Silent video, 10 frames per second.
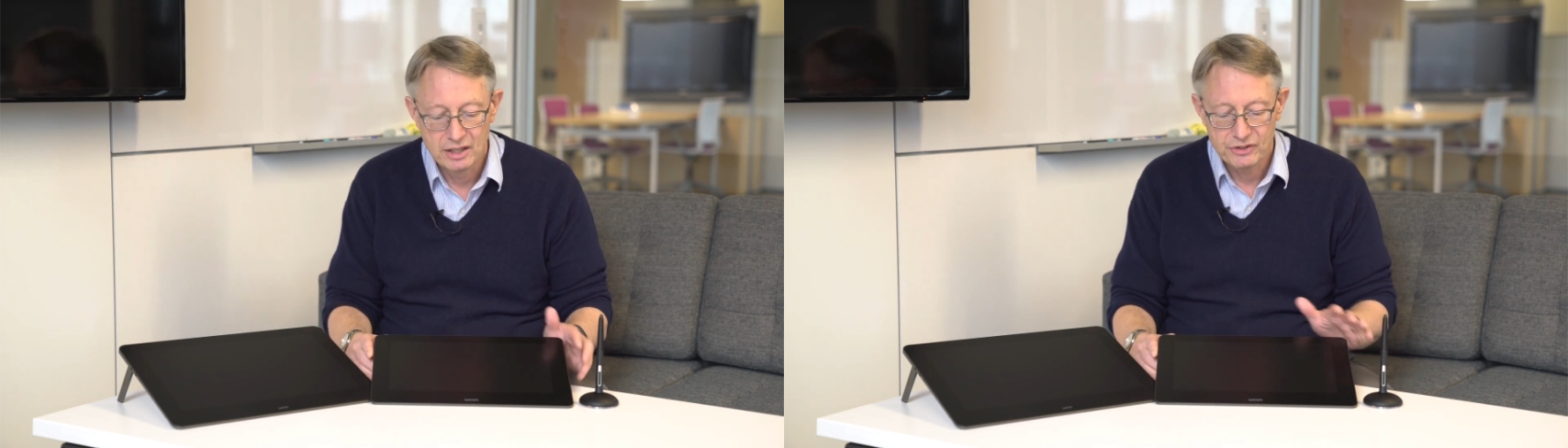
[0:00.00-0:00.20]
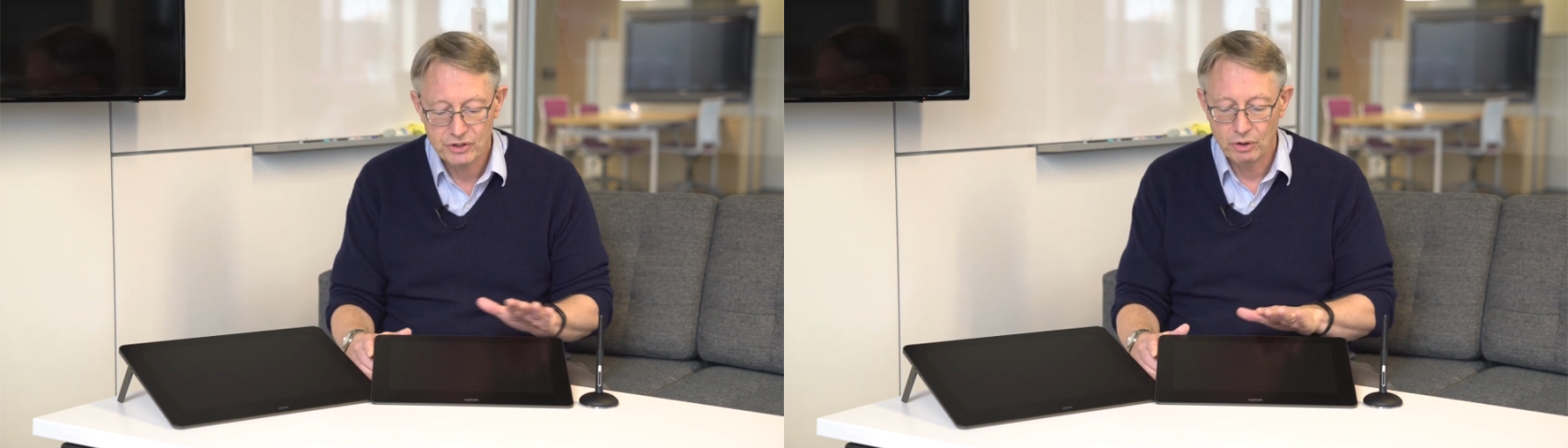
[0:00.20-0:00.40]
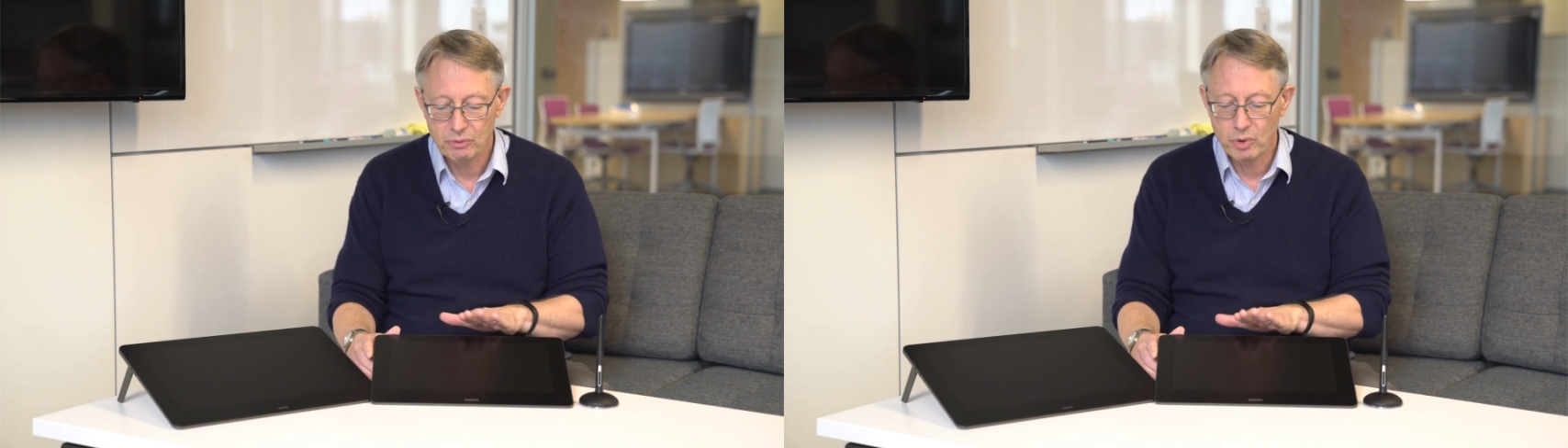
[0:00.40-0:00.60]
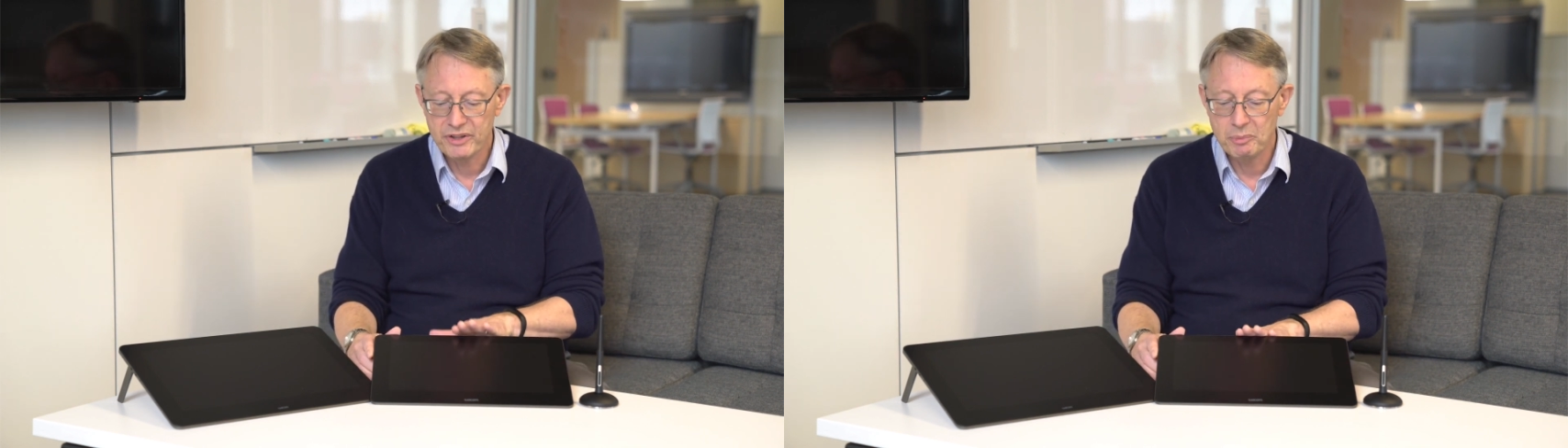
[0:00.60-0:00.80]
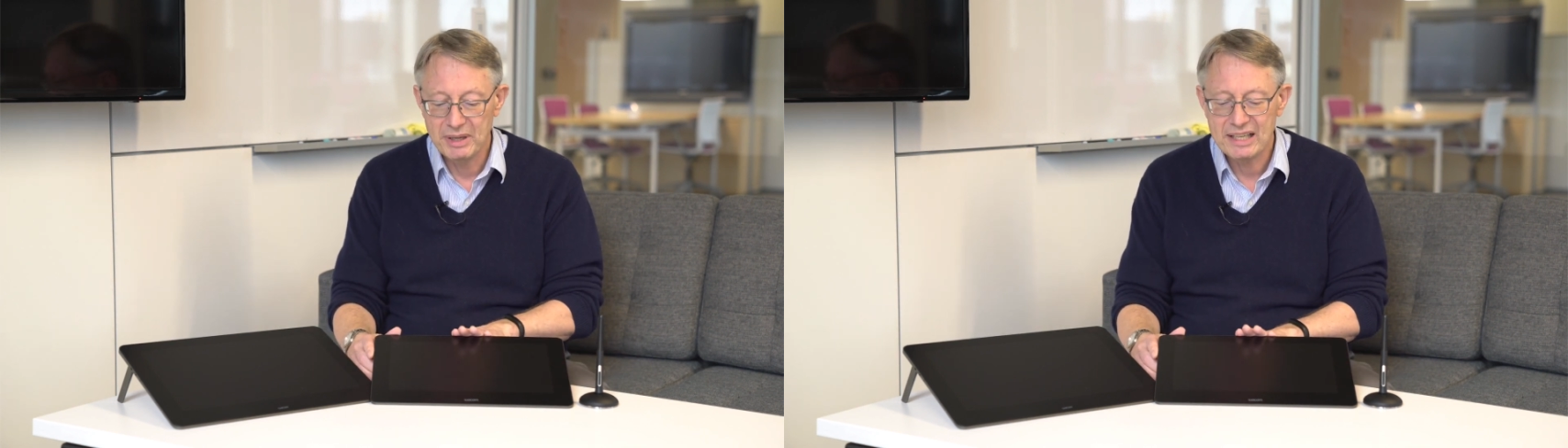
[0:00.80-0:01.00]
So
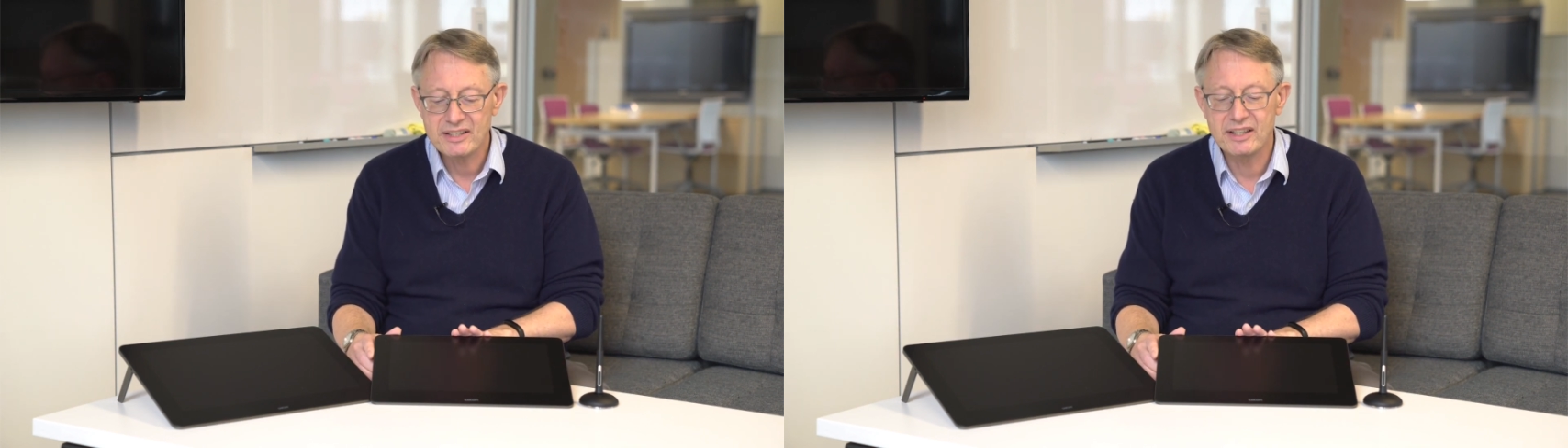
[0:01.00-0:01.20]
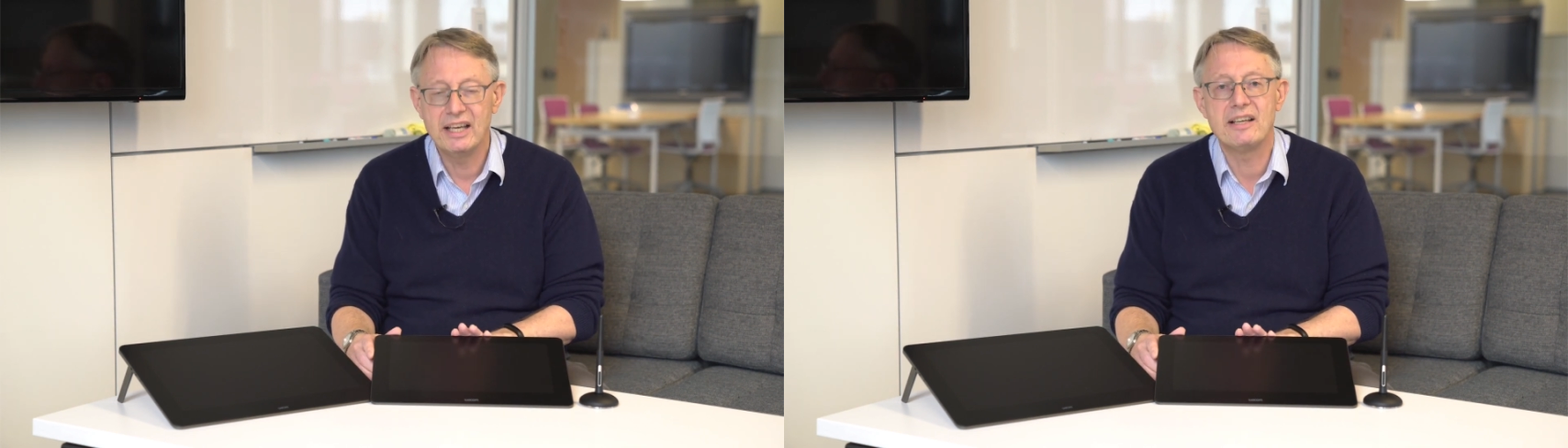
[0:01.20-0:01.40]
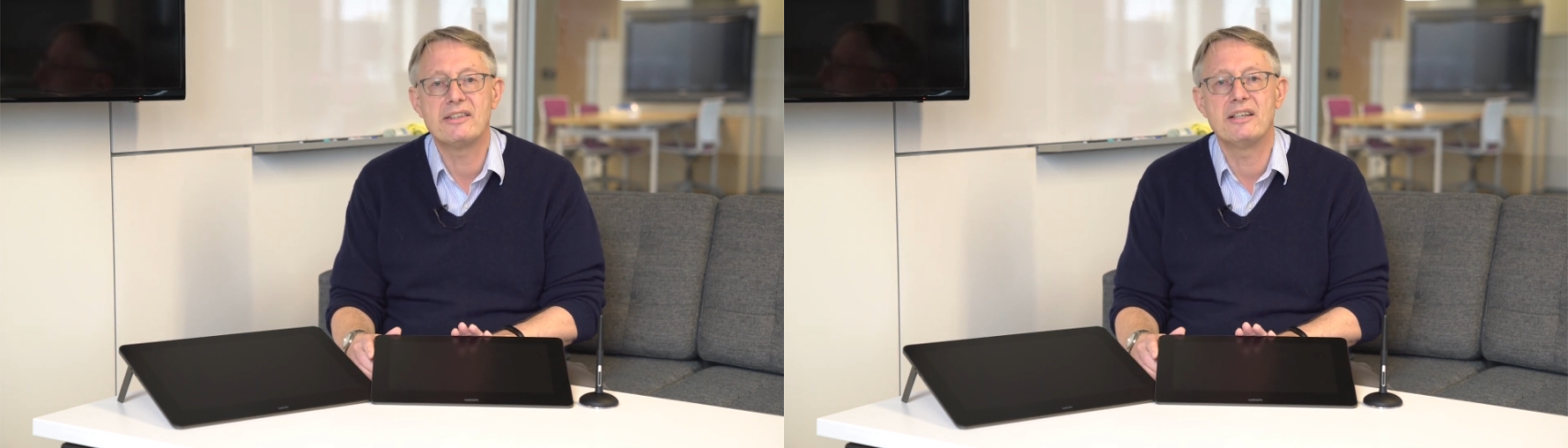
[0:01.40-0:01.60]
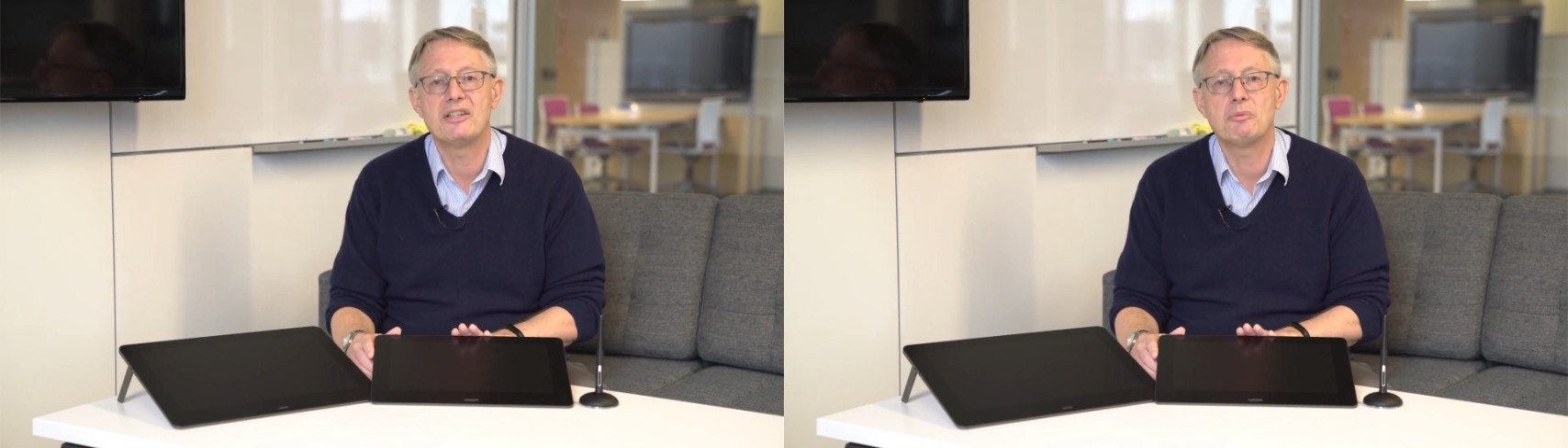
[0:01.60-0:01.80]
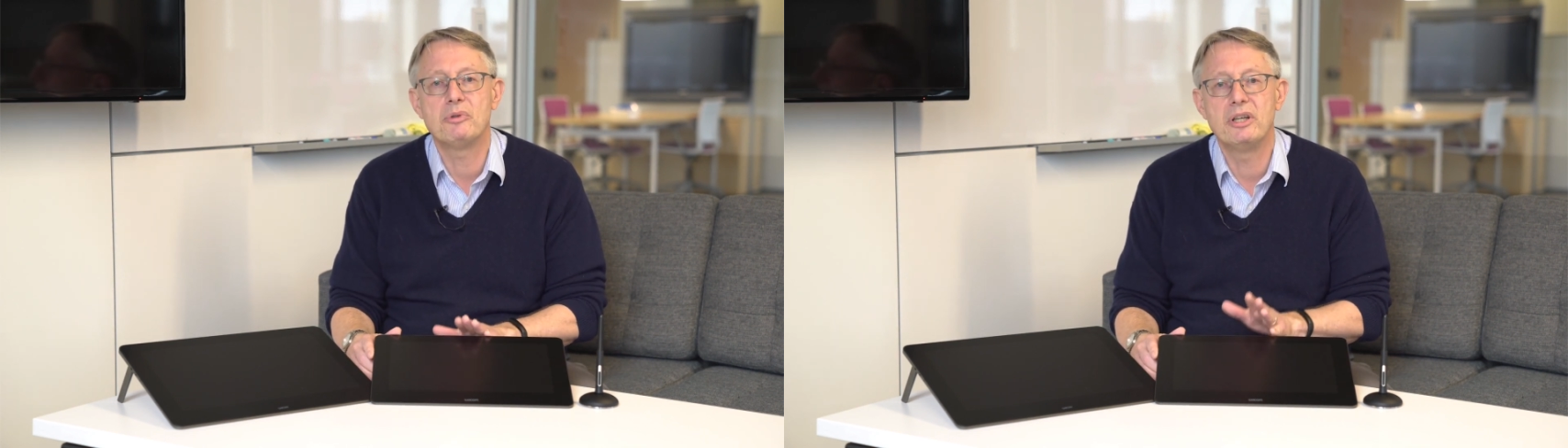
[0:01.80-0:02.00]
one of the biggest things
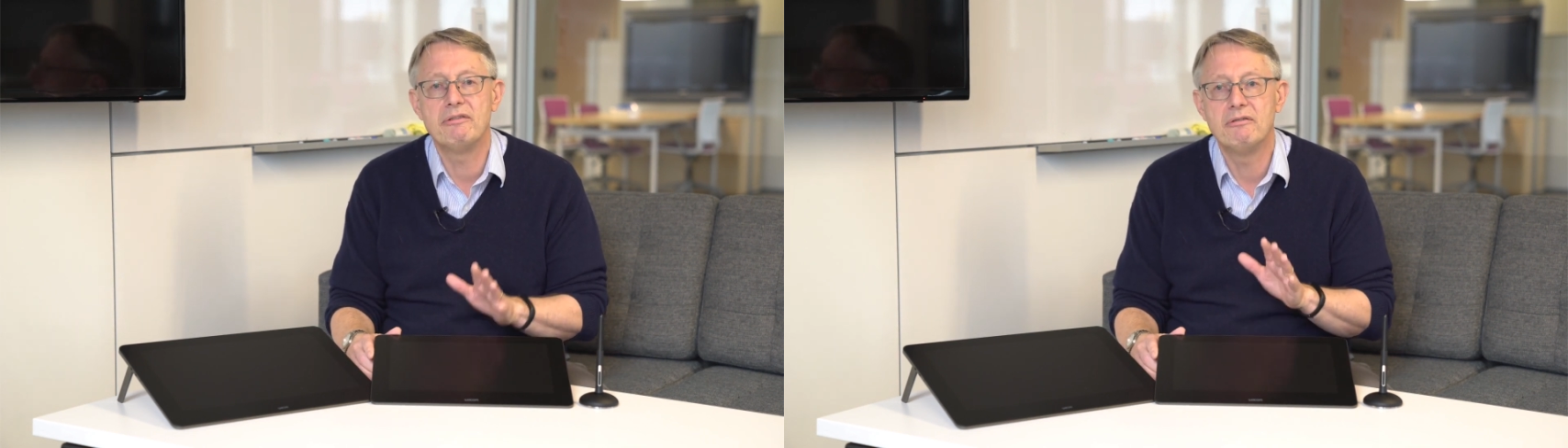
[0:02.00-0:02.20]
is we've